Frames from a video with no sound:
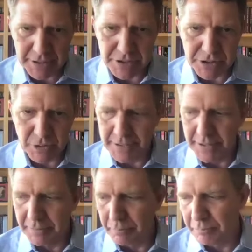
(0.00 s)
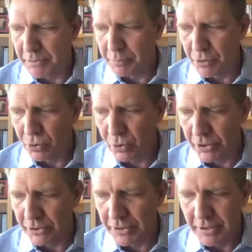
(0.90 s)
And so I think people who
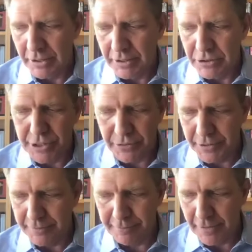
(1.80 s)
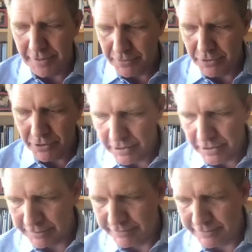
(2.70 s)
are generally in favor
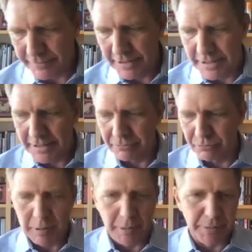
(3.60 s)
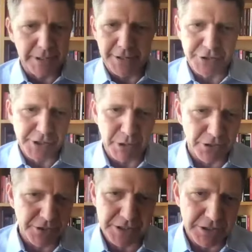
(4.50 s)
of uh, Republican energy
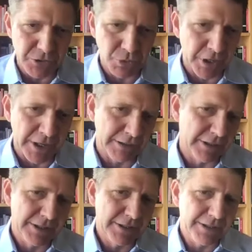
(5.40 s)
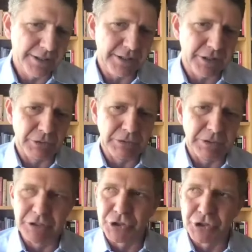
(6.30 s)
policies will not, you know,
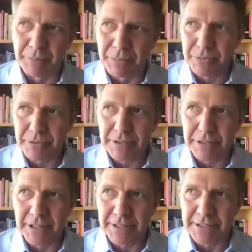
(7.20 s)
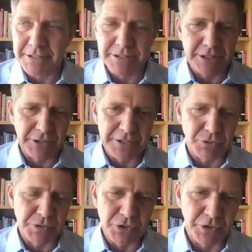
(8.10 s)
jump uh, necessarily as a
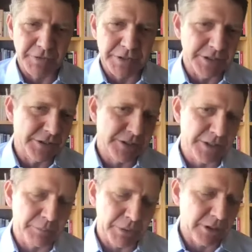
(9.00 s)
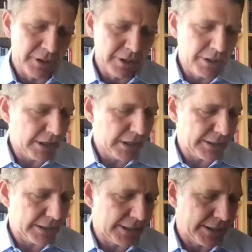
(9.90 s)
result of this incident. But I,
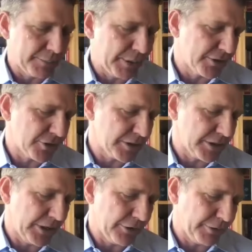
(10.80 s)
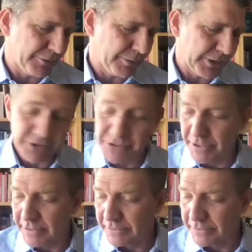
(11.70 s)
again, I'd be interested in hearing from others
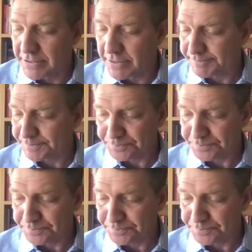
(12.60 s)
on, on this.